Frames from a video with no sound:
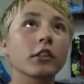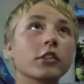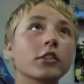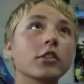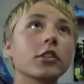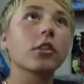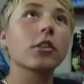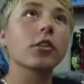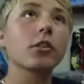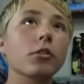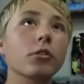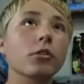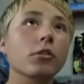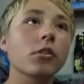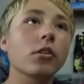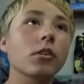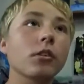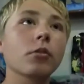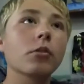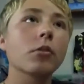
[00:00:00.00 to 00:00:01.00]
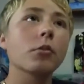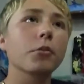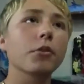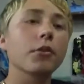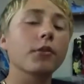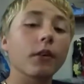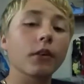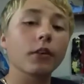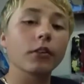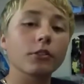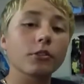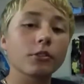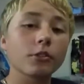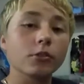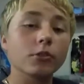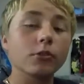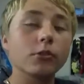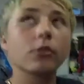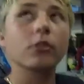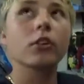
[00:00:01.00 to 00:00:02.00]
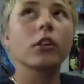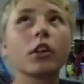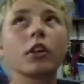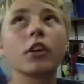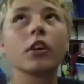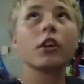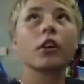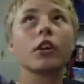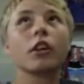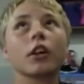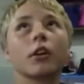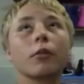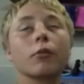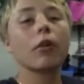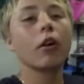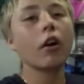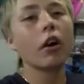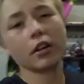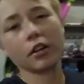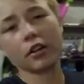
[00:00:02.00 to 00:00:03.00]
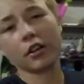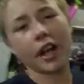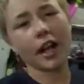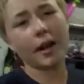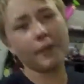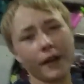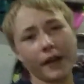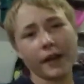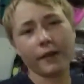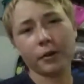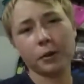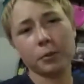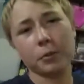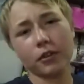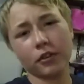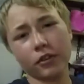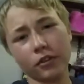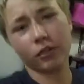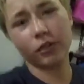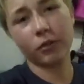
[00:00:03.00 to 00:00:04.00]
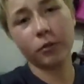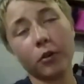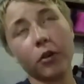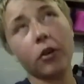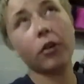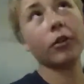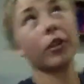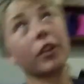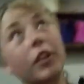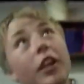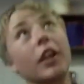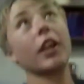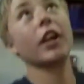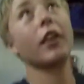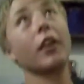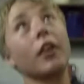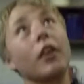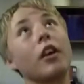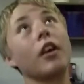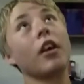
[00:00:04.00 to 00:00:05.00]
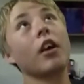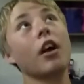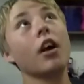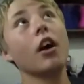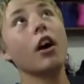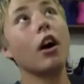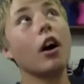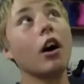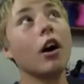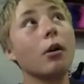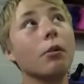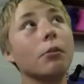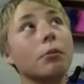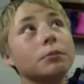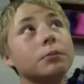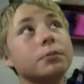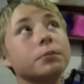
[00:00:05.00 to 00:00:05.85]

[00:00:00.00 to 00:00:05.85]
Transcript: So we'll move on to, well, I don't have every bottle in the world, okay? I